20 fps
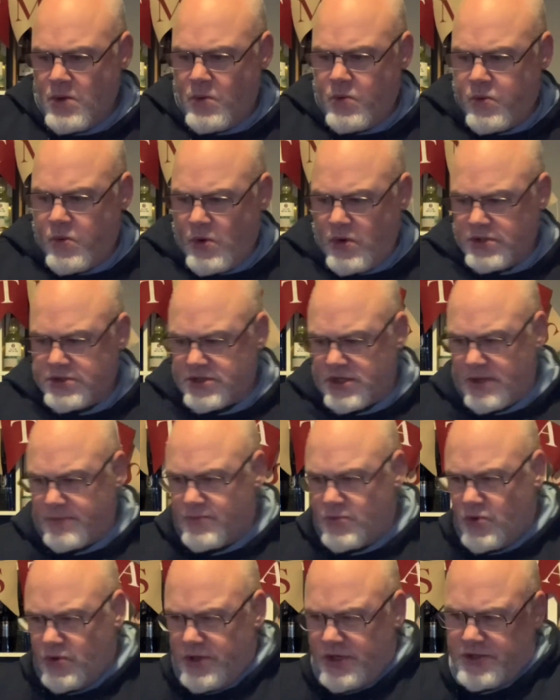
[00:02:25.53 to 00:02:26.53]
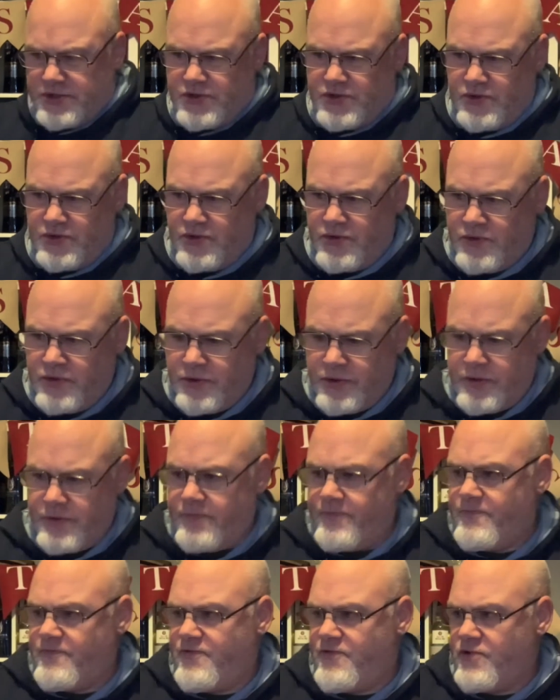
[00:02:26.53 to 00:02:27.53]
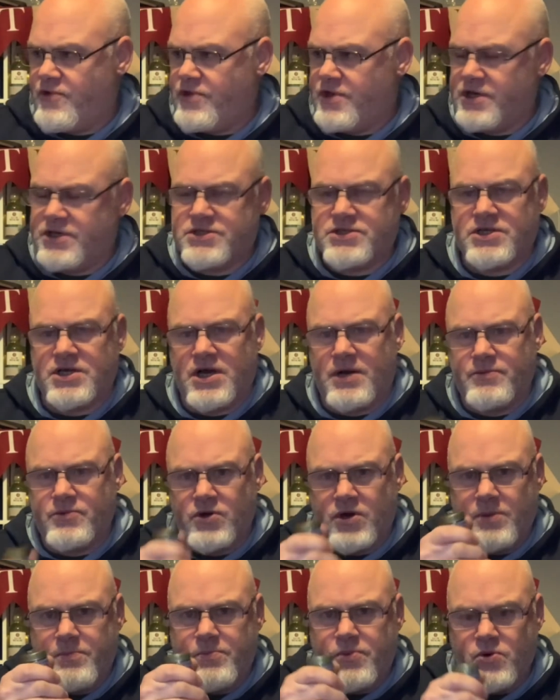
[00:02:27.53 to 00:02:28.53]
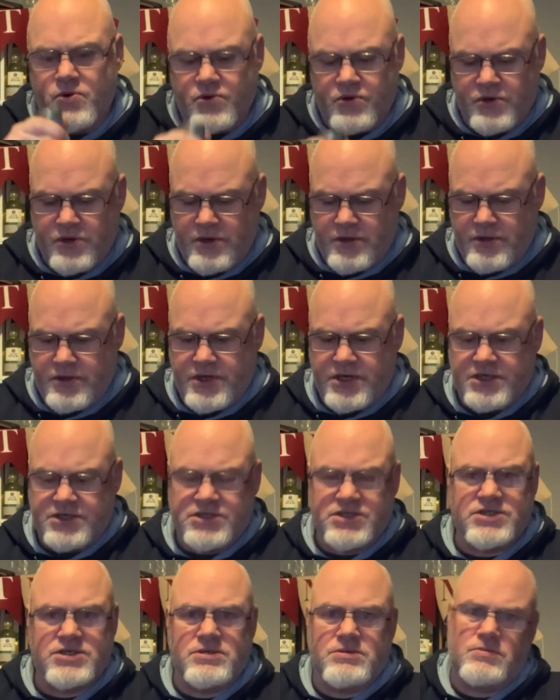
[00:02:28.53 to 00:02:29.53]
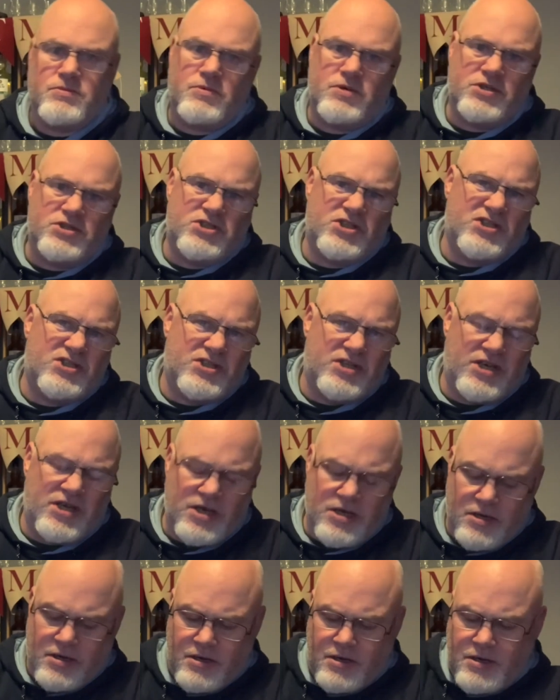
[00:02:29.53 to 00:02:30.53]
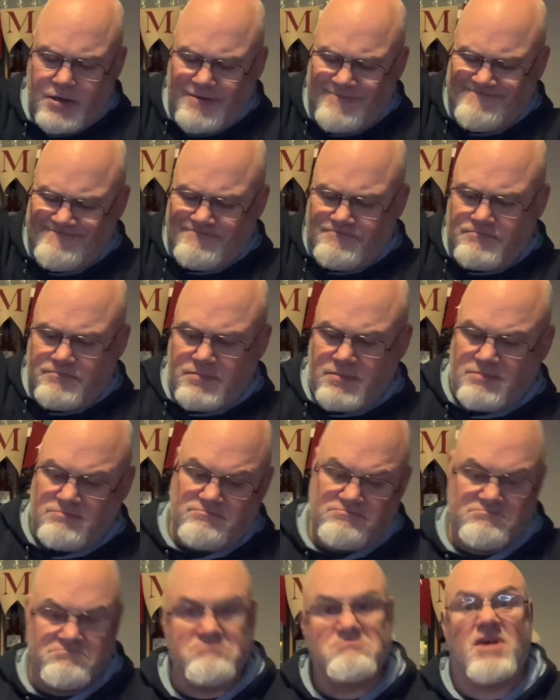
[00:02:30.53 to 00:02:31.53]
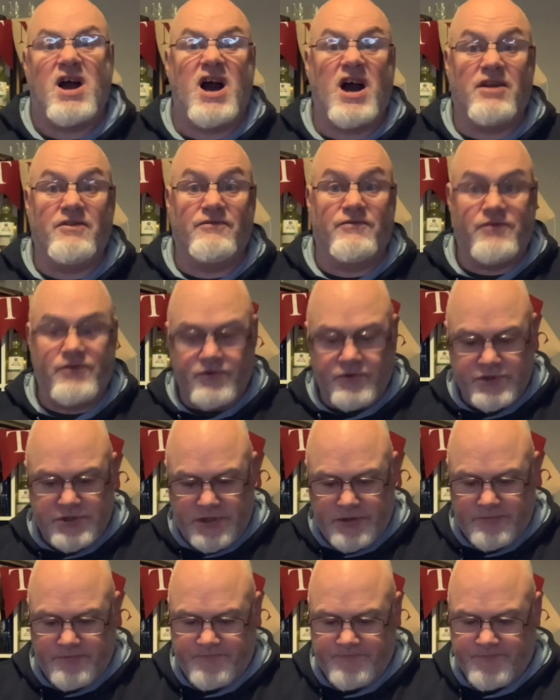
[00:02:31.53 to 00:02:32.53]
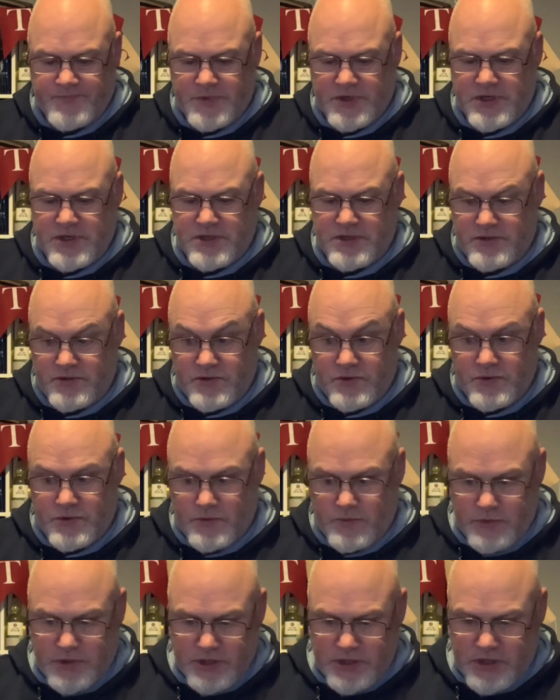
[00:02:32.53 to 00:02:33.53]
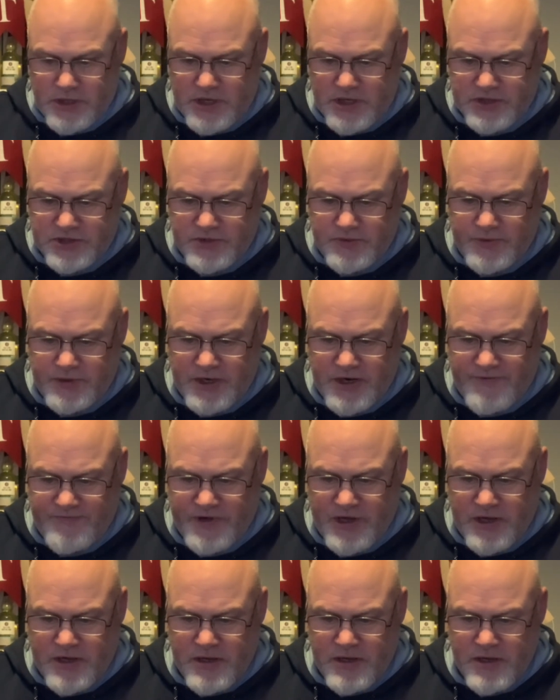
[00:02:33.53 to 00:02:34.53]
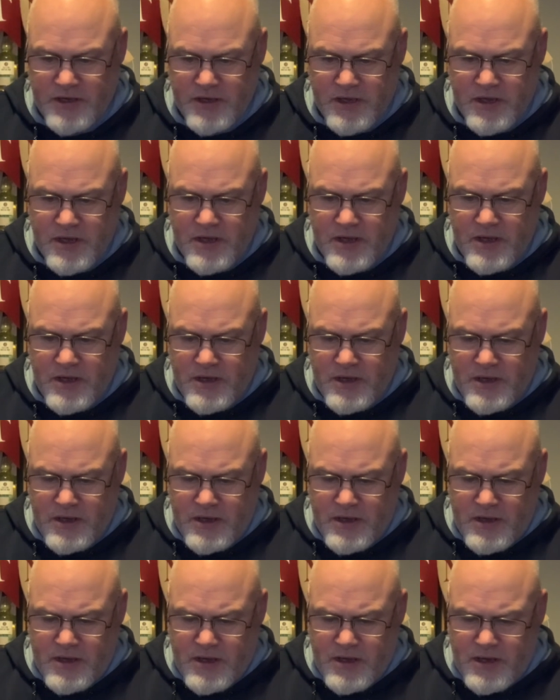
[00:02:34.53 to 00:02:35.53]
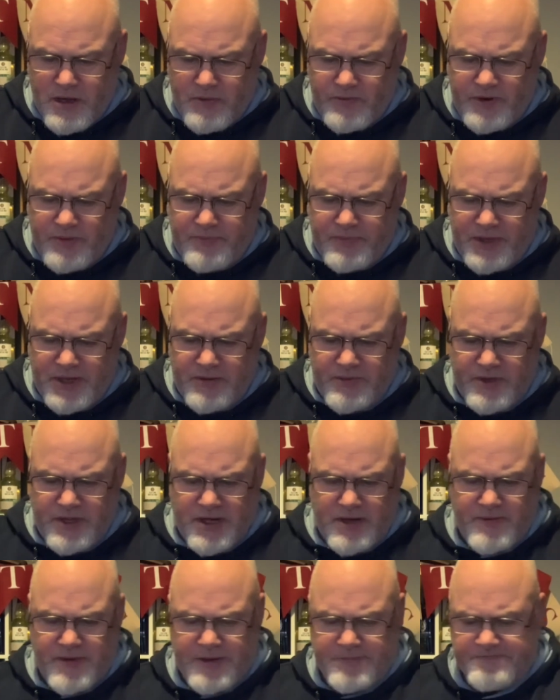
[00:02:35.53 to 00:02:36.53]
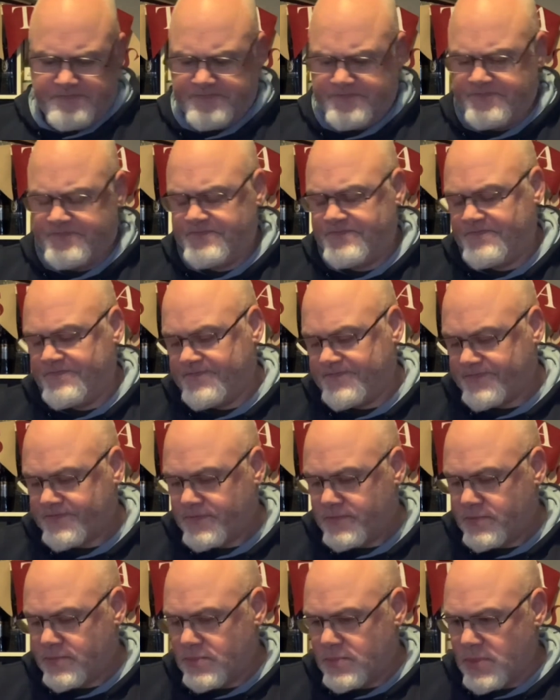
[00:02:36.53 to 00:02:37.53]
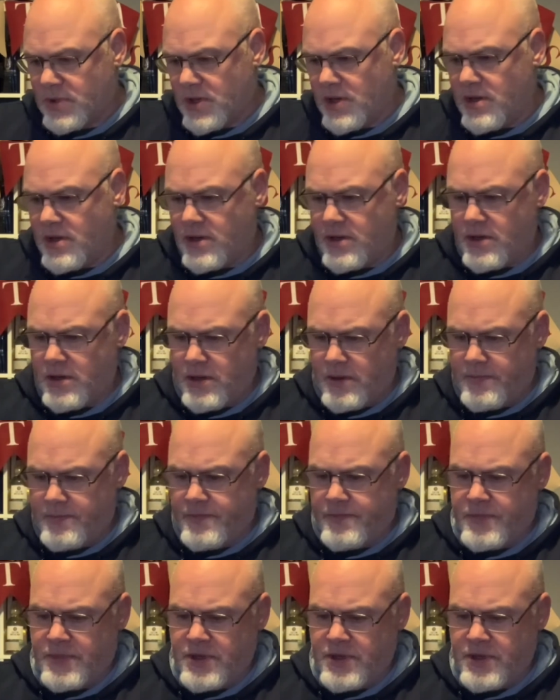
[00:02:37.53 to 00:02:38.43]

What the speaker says: What I'm going to do for this, I'm going to pour this, which is the unfrozen, into a glass. We can have a wee play with that one. And